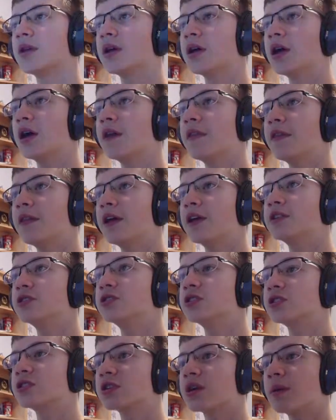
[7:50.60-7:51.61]
and then
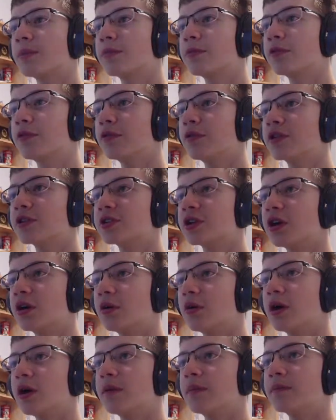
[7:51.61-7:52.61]
just come through this
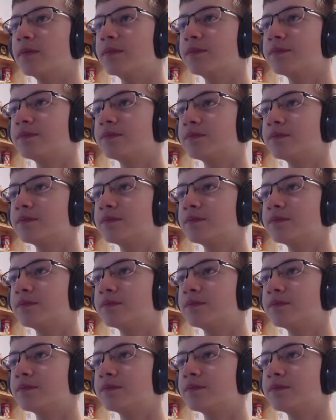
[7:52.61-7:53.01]
hallway. And